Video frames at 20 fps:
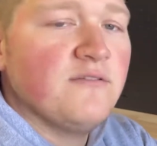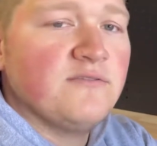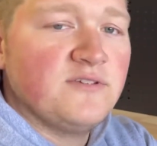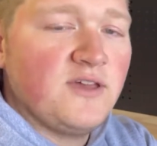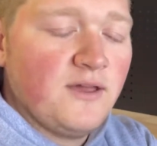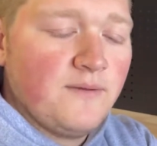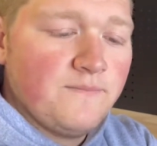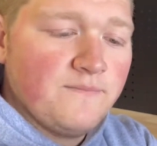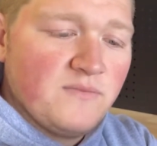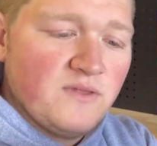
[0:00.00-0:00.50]
Yeah,
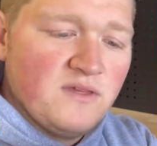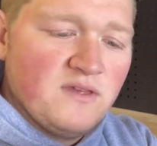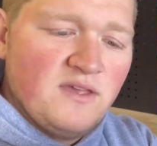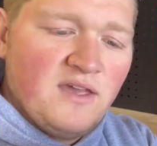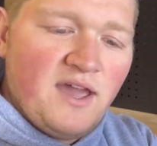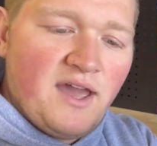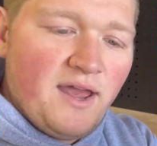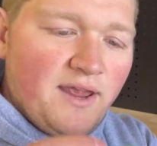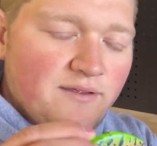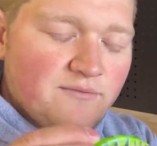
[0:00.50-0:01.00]

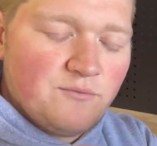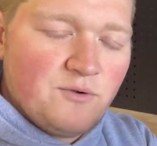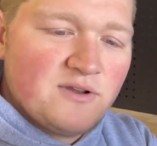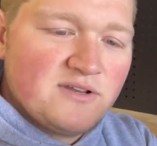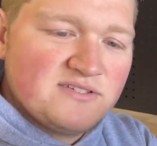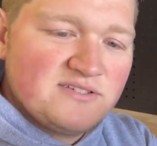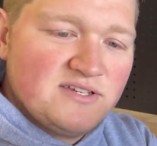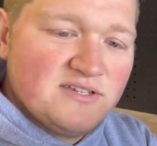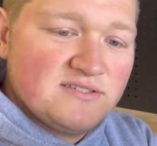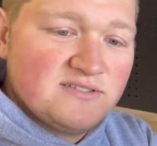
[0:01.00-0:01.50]
I want to
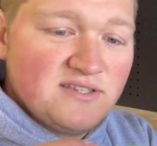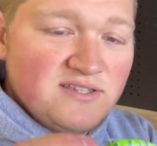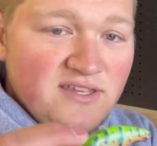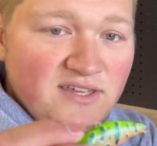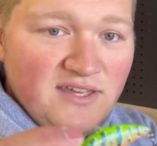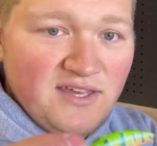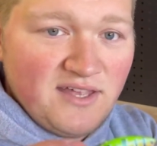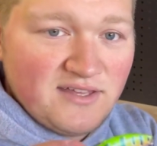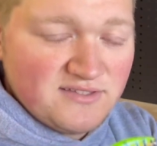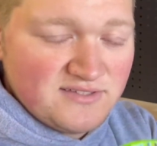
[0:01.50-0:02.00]
say this is a
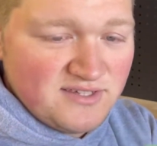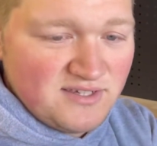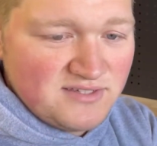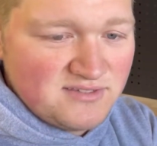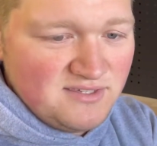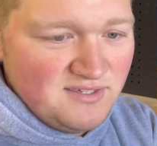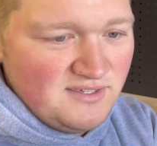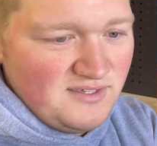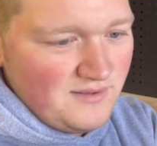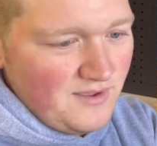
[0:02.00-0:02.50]
TN60.